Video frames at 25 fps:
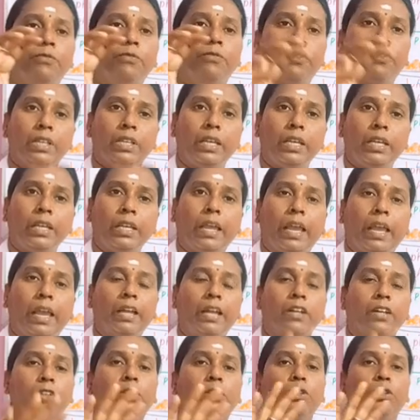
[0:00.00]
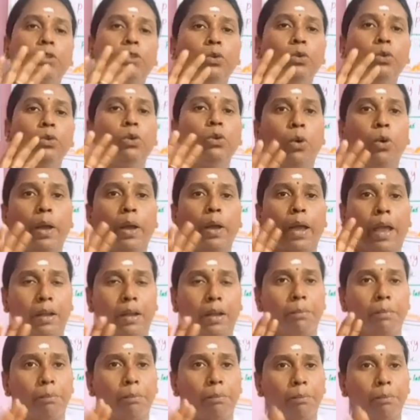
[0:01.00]
for the egg to go
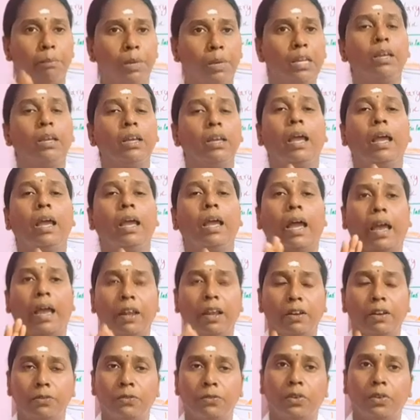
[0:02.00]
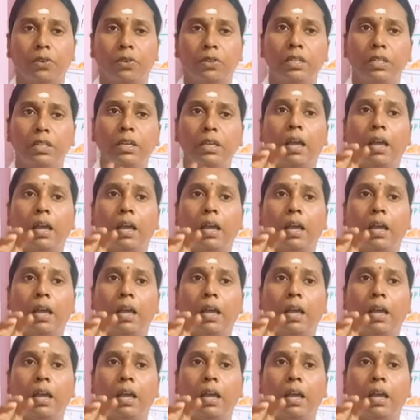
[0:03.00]
and meet, and for the